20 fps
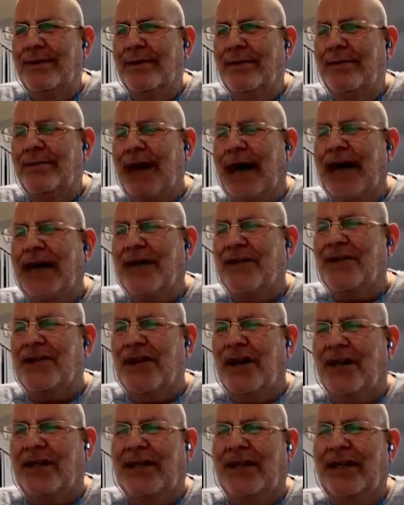Maya
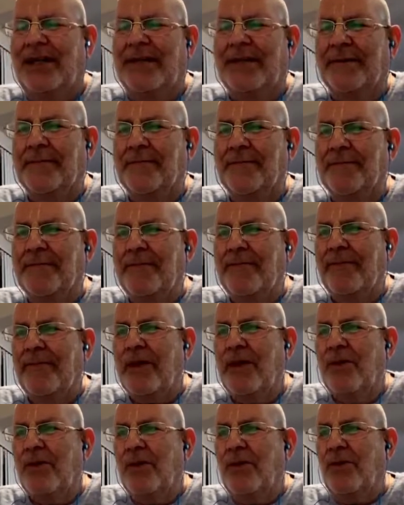Shakti.
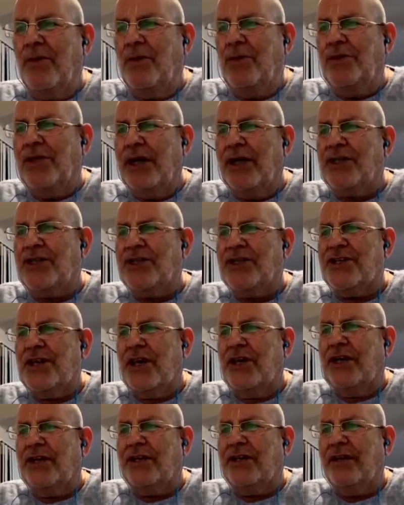Gudhash
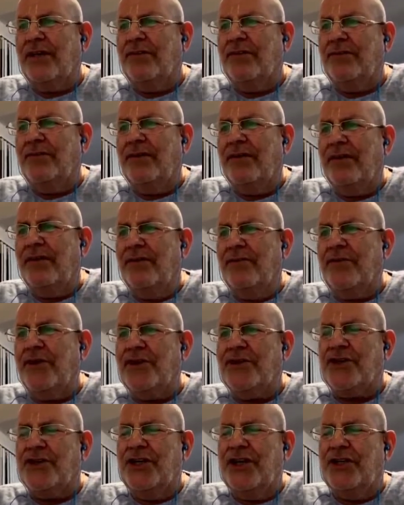Charita
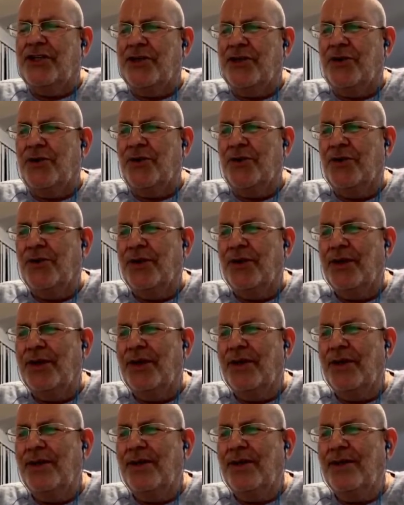Vrishnishu.
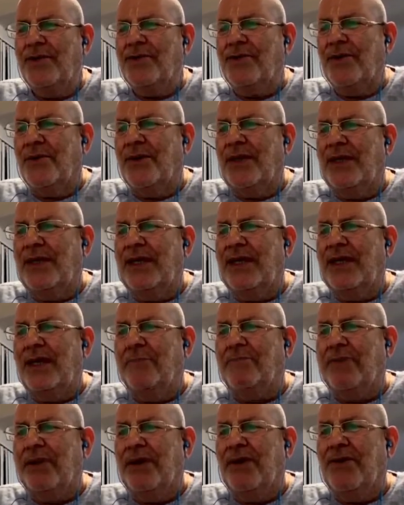So he
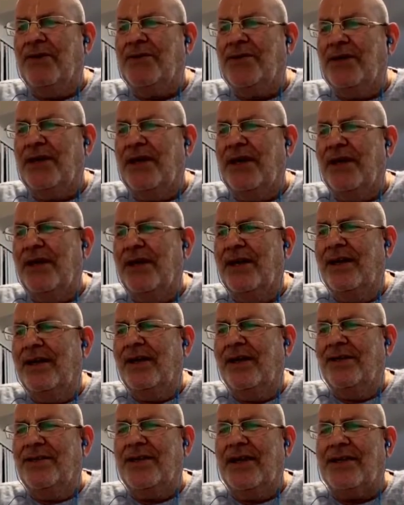appears
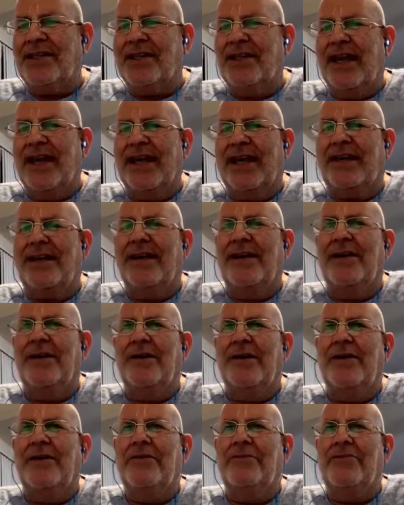just like
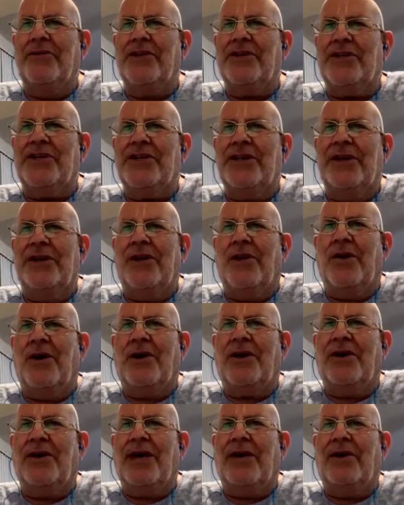a
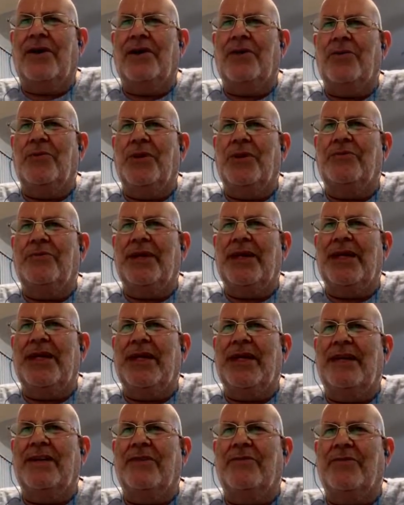ordinary human
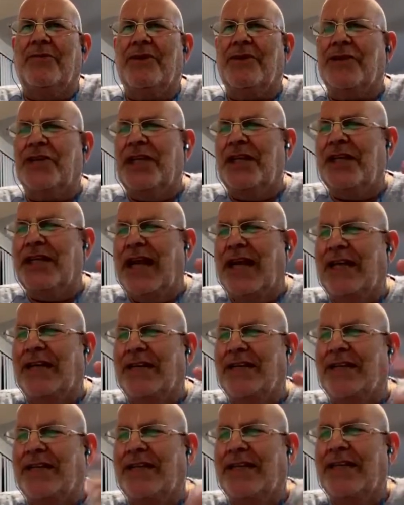being in the Vrishni
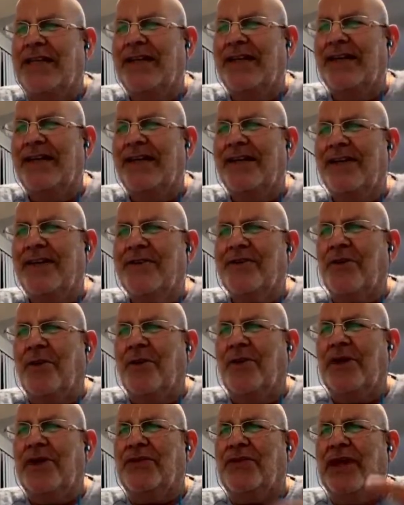dynasty. So
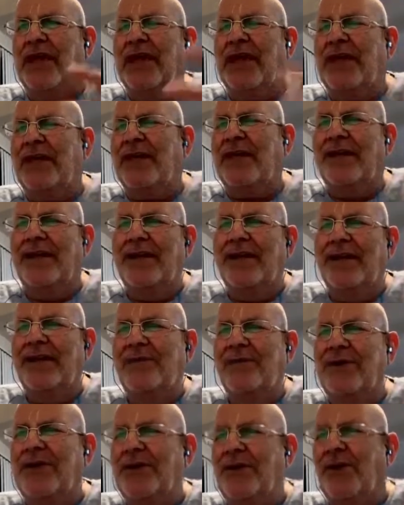we
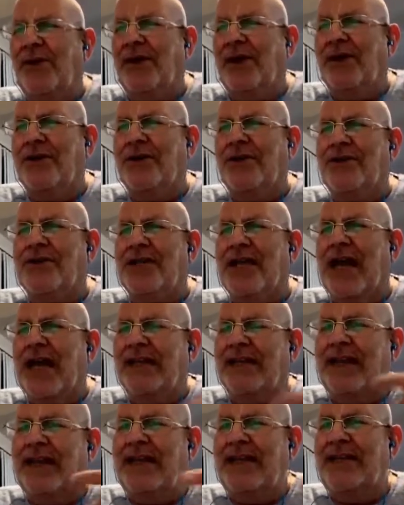don't
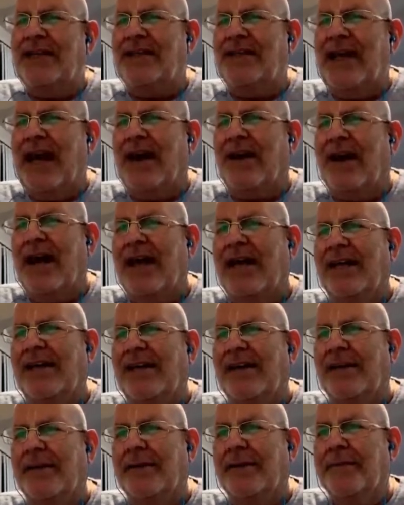understand that he's
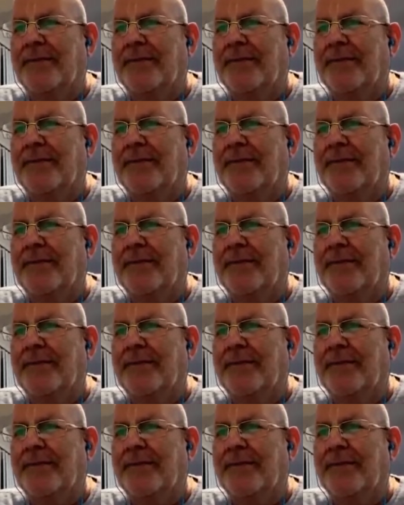Narayana.